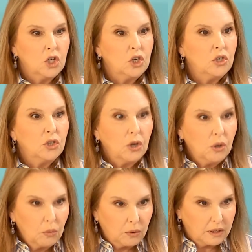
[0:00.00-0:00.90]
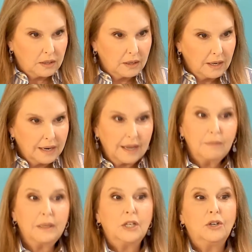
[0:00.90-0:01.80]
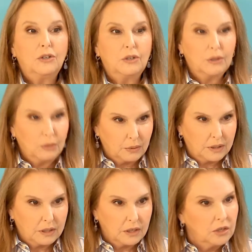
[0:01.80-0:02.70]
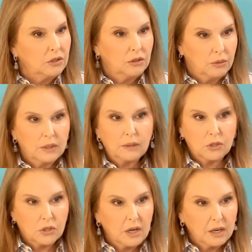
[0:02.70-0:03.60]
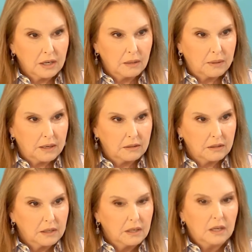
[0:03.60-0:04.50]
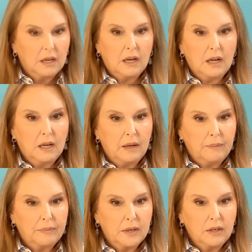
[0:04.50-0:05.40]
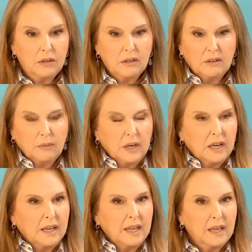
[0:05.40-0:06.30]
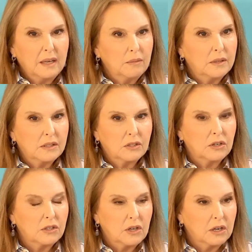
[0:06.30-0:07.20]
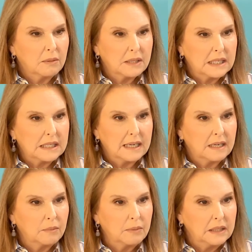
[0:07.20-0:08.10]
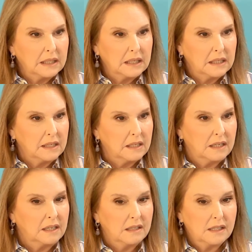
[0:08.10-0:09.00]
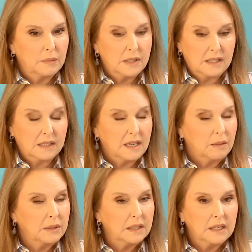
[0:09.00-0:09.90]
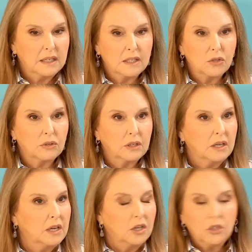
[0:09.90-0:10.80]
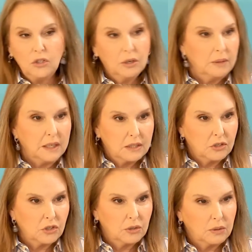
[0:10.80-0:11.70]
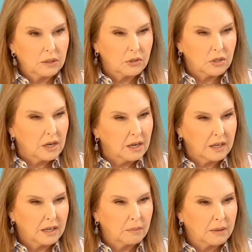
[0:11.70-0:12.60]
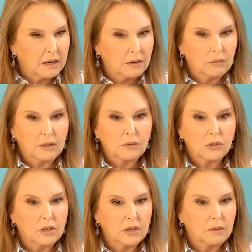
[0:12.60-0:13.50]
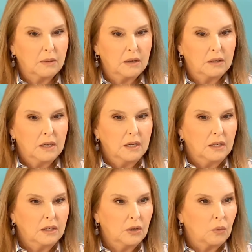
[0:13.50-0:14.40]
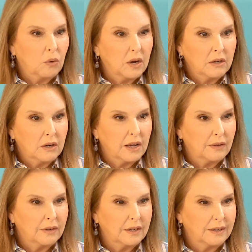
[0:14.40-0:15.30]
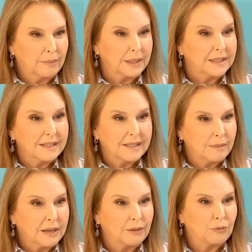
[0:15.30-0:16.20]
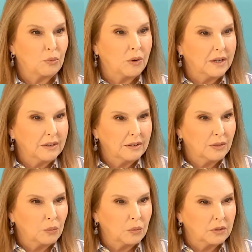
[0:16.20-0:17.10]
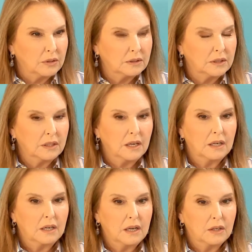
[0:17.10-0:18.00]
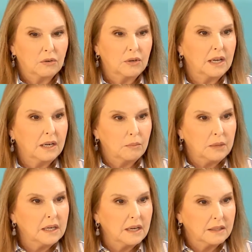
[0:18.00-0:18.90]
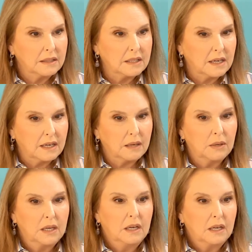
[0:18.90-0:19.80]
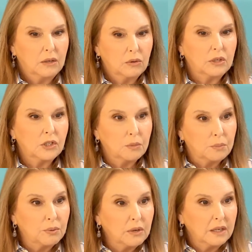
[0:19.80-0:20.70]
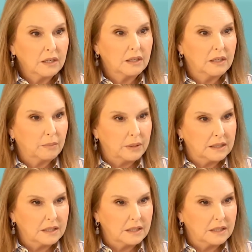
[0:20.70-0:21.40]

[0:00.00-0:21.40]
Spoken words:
no one, and I mean no one, knew what I was talking about. And when I came and started talking about sustainability in Israel, nobody understood what I was talking about when I was talking about, you know, water, having an abundance amount of water in the world, and creating MIA at the time in order to bring an abundance.